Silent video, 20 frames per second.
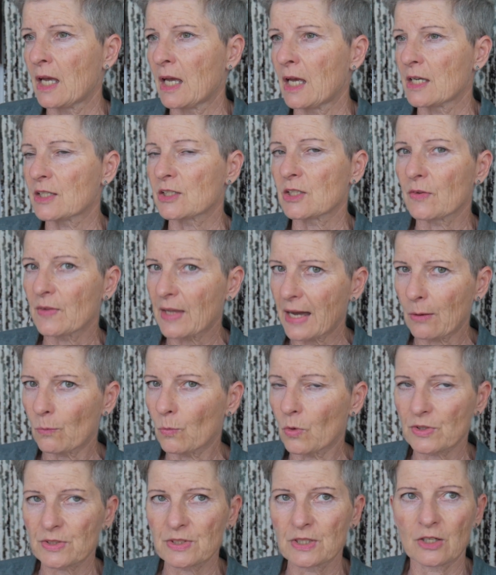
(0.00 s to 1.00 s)
So that
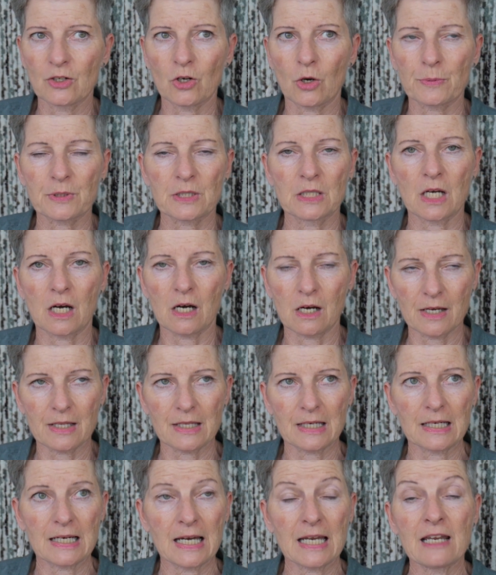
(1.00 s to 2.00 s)
wasn't an option
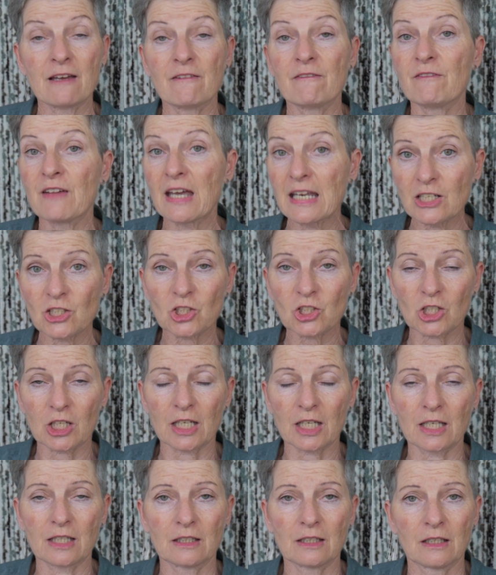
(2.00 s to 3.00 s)
either. And
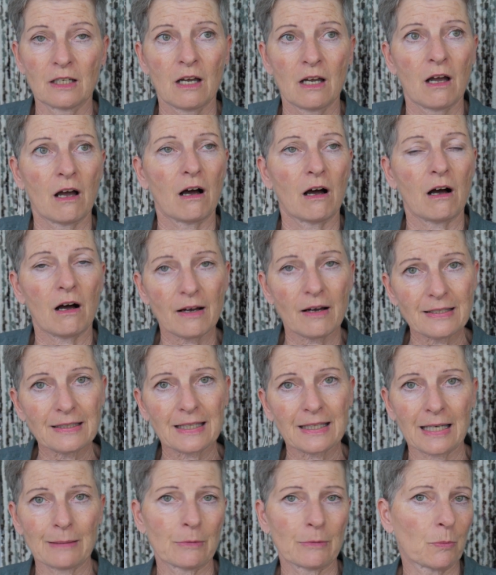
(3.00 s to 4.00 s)
eventually I
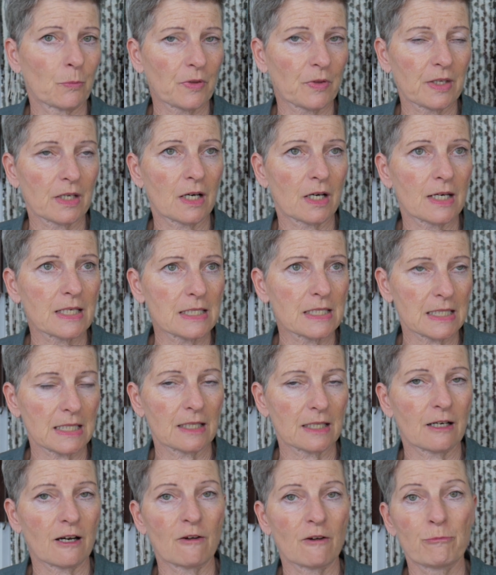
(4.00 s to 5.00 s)
came up with the
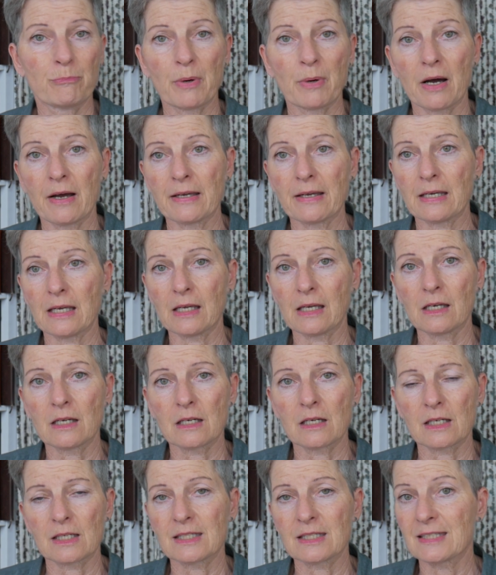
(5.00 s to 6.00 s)
idea of
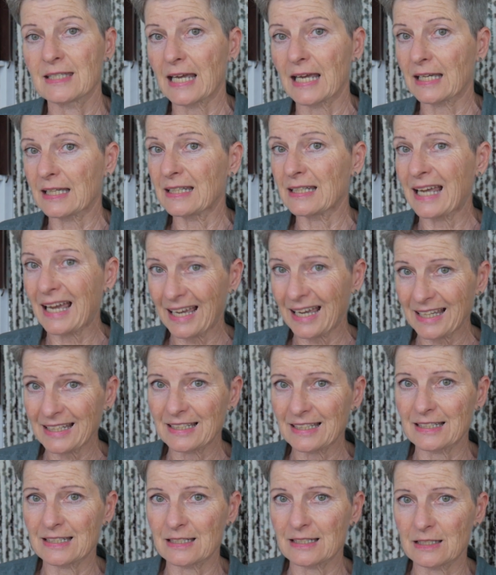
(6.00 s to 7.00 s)
buying
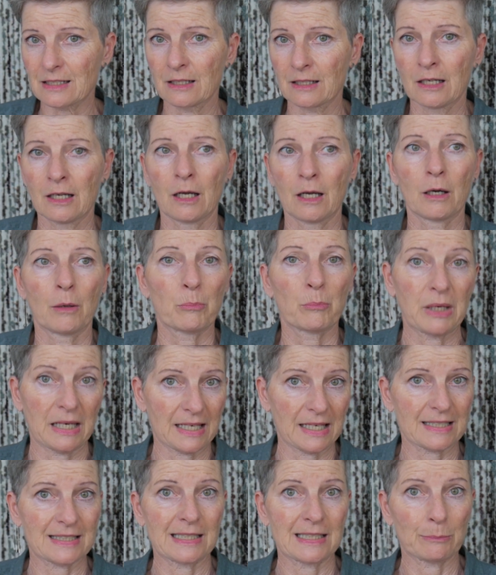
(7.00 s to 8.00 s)
second-hand
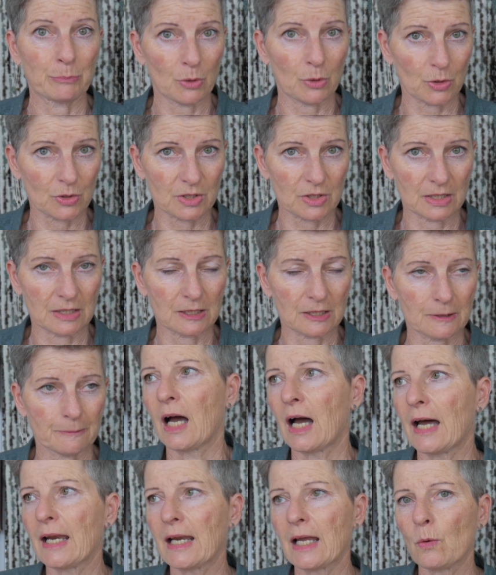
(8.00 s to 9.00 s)
plastic boxes.
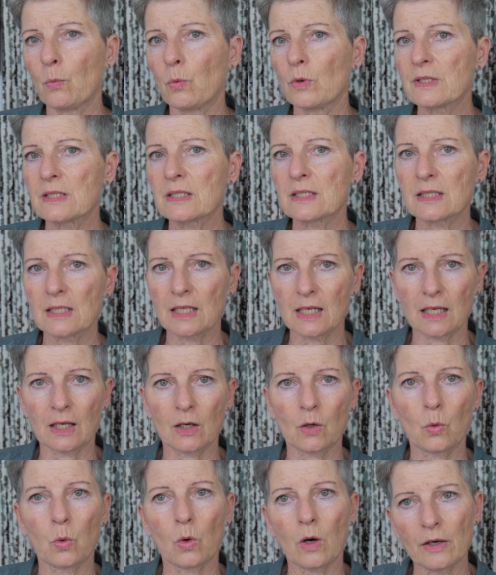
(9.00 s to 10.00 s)
And I was seeing
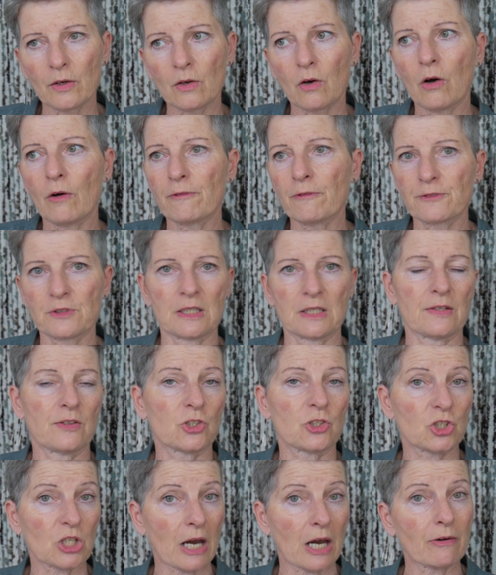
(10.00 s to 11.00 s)
quite often in
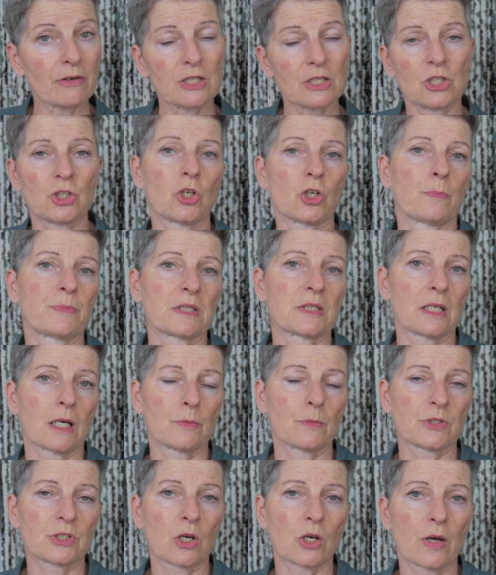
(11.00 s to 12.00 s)
the charity shops that I
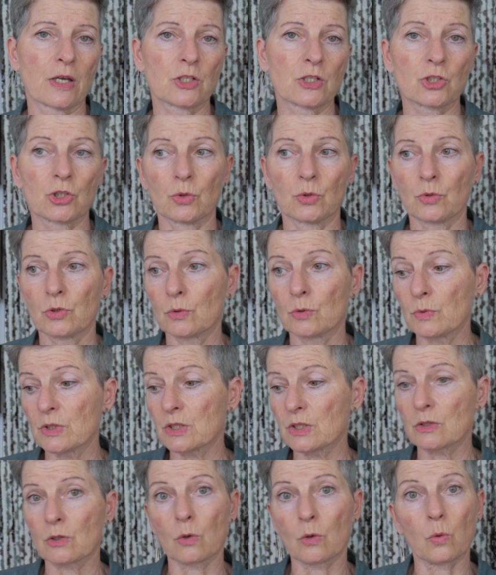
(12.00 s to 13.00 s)
was going to, there were
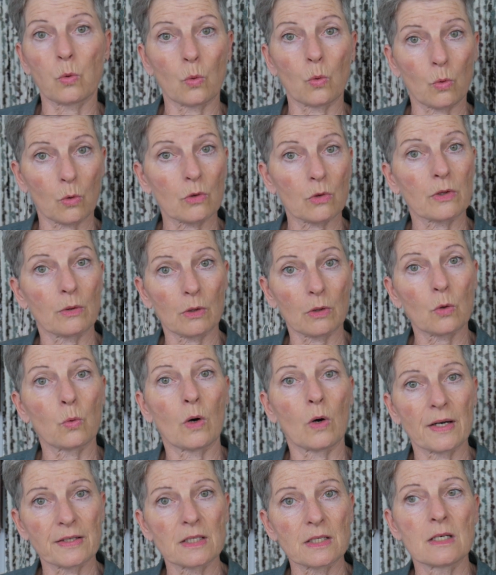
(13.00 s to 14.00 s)

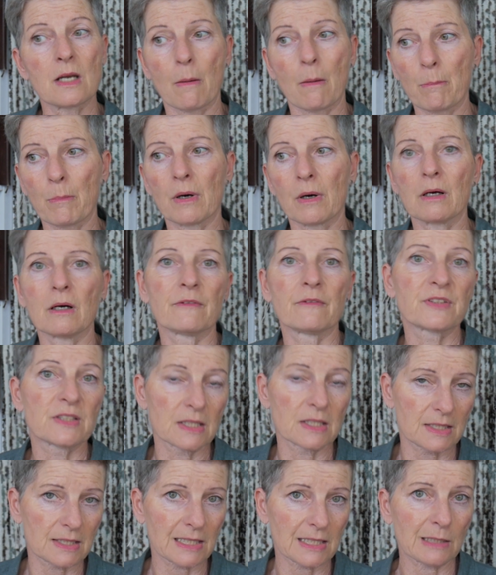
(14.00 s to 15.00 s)
quite a number of
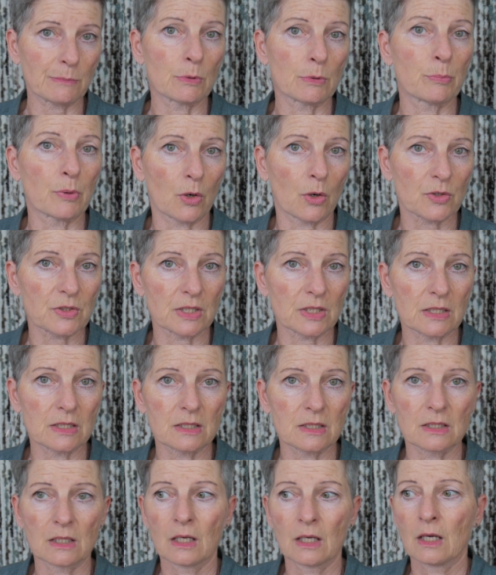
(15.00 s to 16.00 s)
Sistema
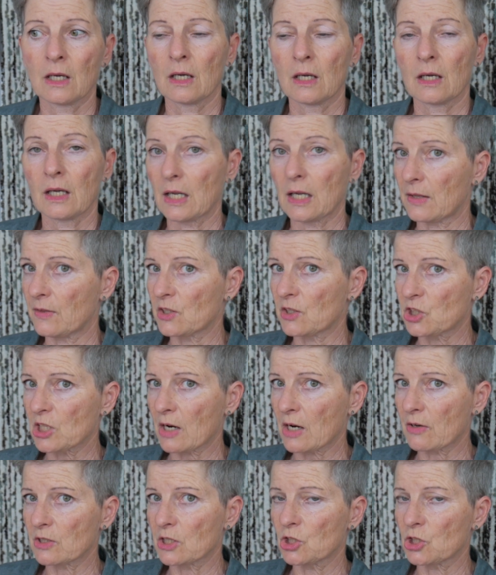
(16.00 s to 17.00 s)
boxes in the
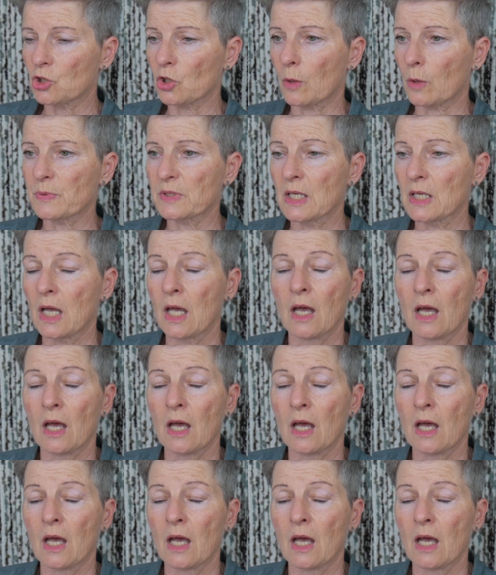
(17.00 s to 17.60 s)
charity shops.